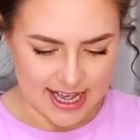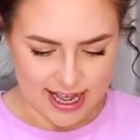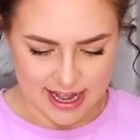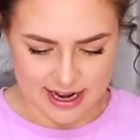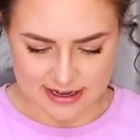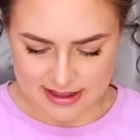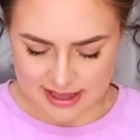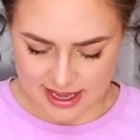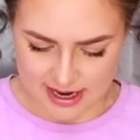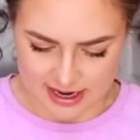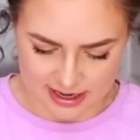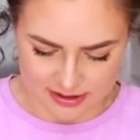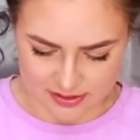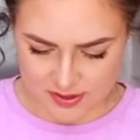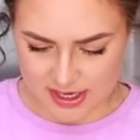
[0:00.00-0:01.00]
and
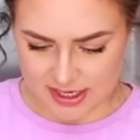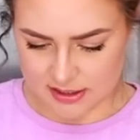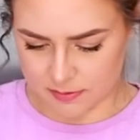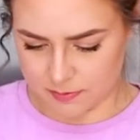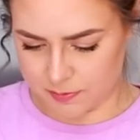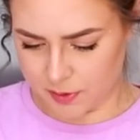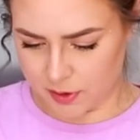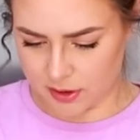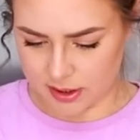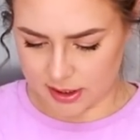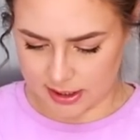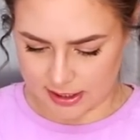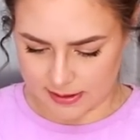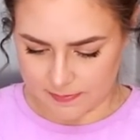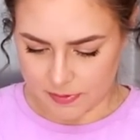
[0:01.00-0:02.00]
then this
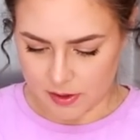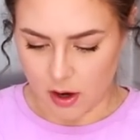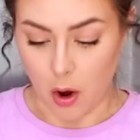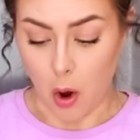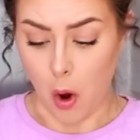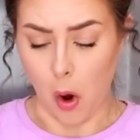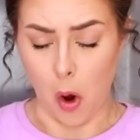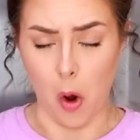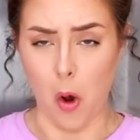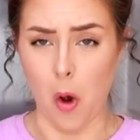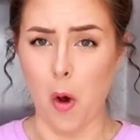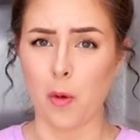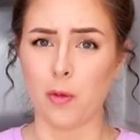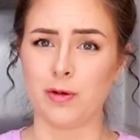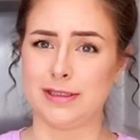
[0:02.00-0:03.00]
booklet
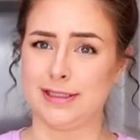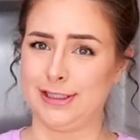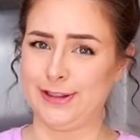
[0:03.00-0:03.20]
with the